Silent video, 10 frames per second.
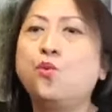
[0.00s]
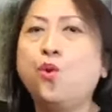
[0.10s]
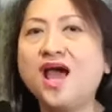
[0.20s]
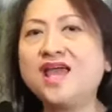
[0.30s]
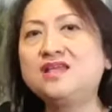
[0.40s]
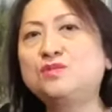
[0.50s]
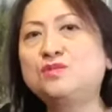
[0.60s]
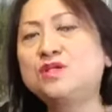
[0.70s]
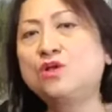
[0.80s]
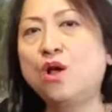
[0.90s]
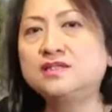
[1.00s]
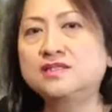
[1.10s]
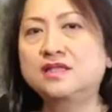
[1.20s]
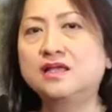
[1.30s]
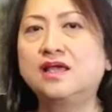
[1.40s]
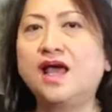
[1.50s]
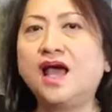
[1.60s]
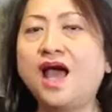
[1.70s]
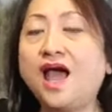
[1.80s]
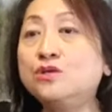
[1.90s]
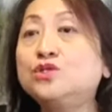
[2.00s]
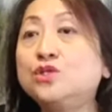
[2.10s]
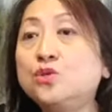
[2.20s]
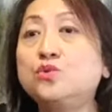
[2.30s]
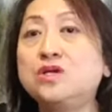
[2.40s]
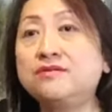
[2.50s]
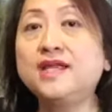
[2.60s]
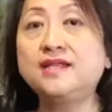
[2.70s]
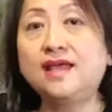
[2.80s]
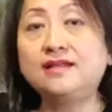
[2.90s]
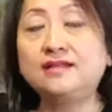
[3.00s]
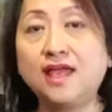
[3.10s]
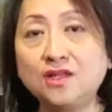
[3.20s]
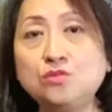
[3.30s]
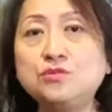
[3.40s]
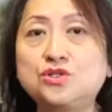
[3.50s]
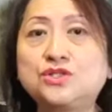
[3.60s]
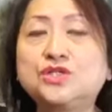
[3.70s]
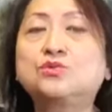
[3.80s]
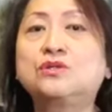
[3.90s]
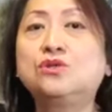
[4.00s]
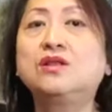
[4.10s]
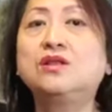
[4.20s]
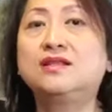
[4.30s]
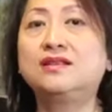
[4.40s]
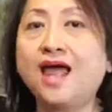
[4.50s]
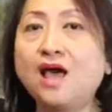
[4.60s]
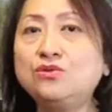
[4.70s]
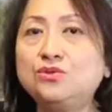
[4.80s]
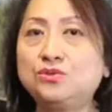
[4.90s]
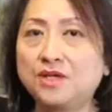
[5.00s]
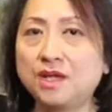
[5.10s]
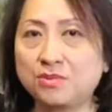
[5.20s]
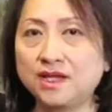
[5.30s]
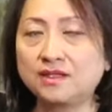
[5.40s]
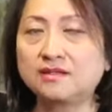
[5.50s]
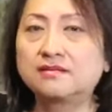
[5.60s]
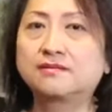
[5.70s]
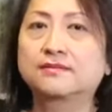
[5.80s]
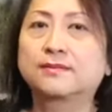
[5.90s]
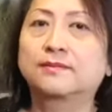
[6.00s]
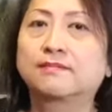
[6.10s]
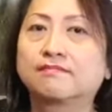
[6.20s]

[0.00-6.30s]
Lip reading: Why? Is because I also worry that the endometriosis will not allow you to get pregnant.